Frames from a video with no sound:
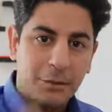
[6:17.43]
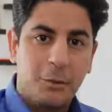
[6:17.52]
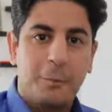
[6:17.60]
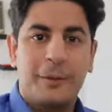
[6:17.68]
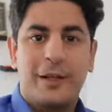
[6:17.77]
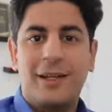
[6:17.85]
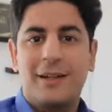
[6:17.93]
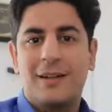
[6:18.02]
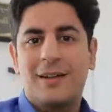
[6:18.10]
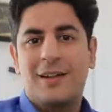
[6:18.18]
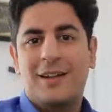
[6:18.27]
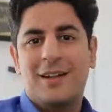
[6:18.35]
to
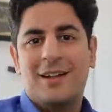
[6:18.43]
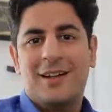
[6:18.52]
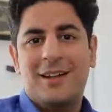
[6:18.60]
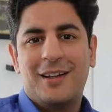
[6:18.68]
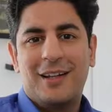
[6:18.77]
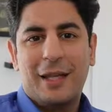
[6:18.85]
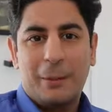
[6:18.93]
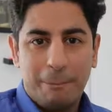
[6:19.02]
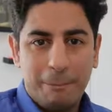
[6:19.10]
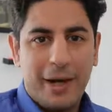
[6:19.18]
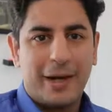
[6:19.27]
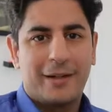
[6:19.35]
bring
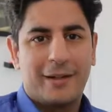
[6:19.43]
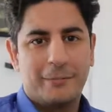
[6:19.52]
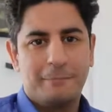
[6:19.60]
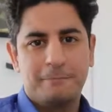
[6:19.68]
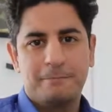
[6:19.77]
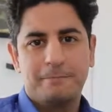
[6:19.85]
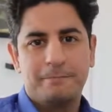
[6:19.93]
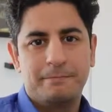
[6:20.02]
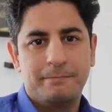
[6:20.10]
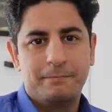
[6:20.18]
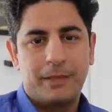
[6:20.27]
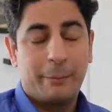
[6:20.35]
impact,
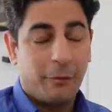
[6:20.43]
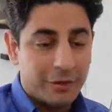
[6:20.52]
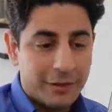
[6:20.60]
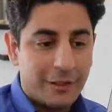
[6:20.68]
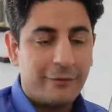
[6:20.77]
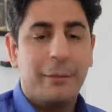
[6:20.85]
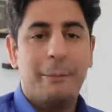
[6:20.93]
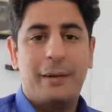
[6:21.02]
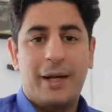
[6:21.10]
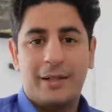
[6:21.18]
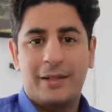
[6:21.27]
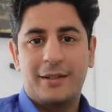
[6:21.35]
positive
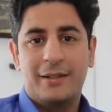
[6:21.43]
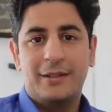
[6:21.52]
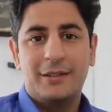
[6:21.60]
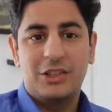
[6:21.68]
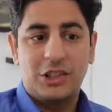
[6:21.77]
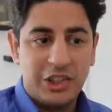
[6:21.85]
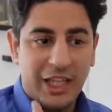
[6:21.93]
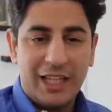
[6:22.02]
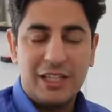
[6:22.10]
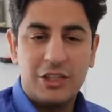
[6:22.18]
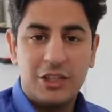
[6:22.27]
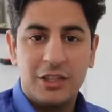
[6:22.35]
impact,
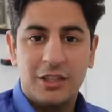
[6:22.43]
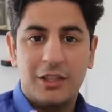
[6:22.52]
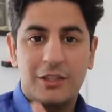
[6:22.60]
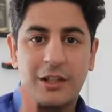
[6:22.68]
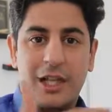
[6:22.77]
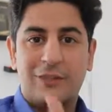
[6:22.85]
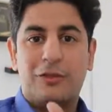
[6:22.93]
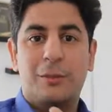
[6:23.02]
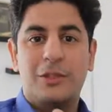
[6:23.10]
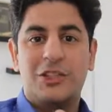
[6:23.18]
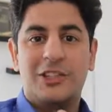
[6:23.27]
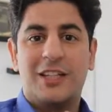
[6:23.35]
change,
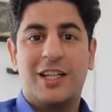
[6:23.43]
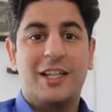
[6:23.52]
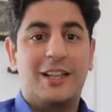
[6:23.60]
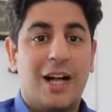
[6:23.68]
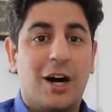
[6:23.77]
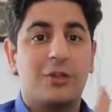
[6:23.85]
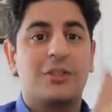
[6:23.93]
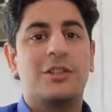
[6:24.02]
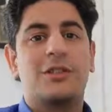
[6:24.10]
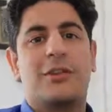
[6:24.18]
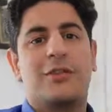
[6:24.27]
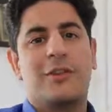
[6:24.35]
transformation in
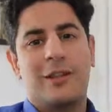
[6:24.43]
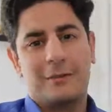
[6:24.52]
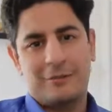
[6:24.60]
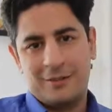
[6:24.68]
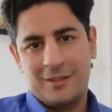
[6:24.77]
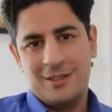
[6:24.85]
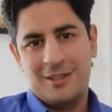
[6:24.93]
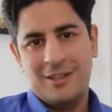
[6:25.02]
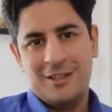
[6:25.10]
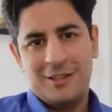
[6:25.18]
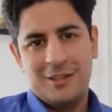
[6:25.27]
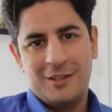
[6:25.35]
thousands of life
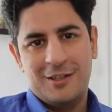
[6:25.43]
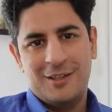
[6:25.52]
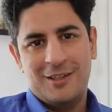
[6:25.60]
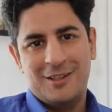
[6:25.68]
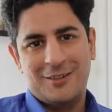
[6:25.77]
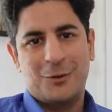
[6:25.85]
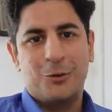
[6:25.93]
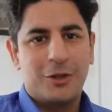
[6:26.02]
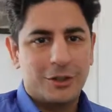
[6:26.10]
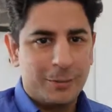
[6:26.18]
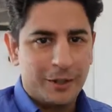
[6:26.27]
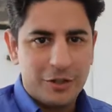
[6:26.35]
through
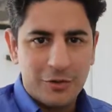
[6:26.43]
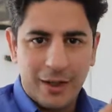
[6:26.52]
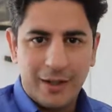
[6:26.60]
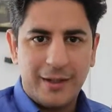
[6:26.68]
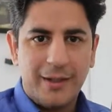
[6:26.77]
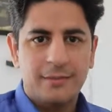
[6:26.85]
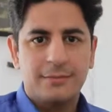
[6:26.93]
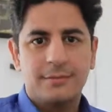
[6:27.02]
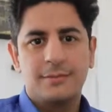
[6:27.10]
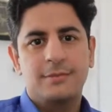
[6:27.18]
your spirituality,